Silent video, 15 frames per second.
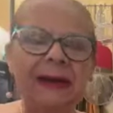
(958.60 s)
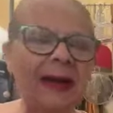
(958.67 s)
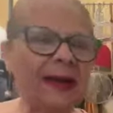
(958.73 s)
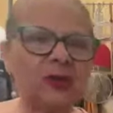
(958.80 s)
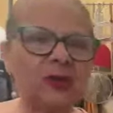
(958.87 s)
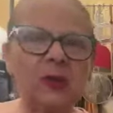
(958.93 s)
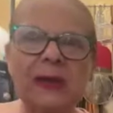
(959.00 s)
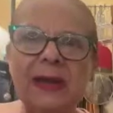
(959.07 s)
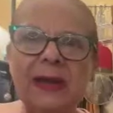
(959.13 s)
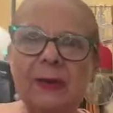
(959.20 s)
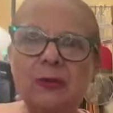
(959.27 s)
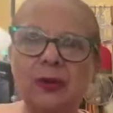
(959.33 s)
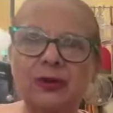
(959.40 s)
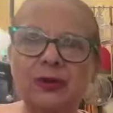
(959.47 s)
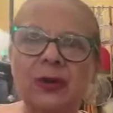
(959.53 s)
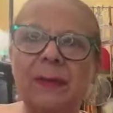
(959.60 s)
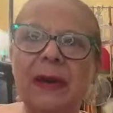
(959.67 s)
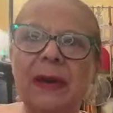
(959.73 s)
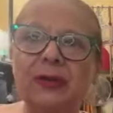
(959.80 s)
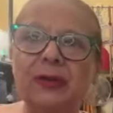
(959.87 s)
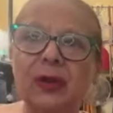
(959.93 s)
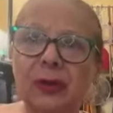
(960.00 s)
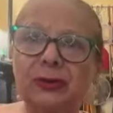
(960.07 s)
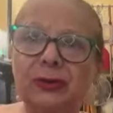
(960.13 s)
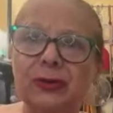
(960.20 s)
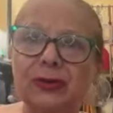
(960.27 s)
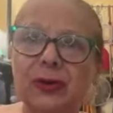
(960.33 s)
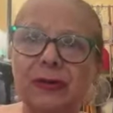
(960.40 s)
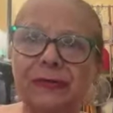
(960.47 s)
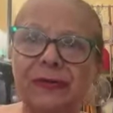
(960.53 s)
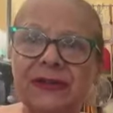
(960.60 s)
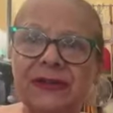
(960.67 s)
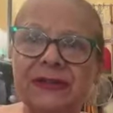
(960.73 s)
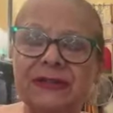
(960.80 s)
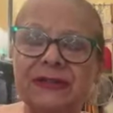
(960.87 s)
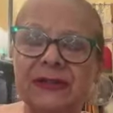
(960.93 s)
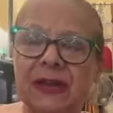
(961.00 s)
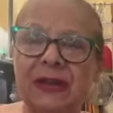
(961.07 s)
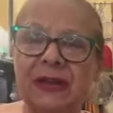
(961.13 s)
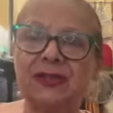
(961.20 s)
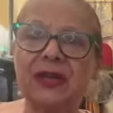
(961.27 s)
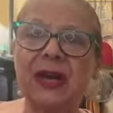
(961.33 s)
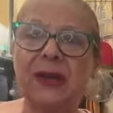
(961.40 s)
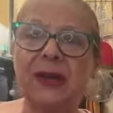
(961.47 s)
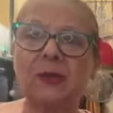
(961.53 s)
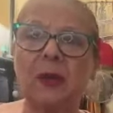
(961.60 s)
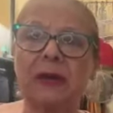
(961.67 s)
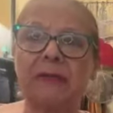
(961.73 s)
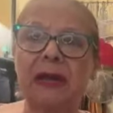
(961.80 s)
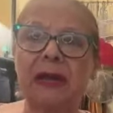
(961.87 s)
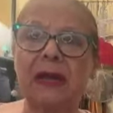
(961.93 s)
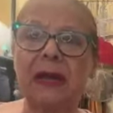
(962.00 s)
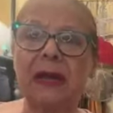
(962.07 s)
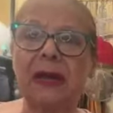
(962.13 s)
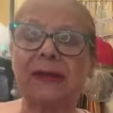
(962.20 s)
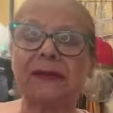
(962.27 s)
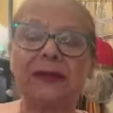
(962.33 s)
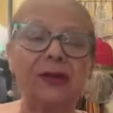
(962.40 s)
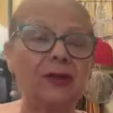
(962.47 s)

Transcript: Actually, I was at my doctor's office in January, and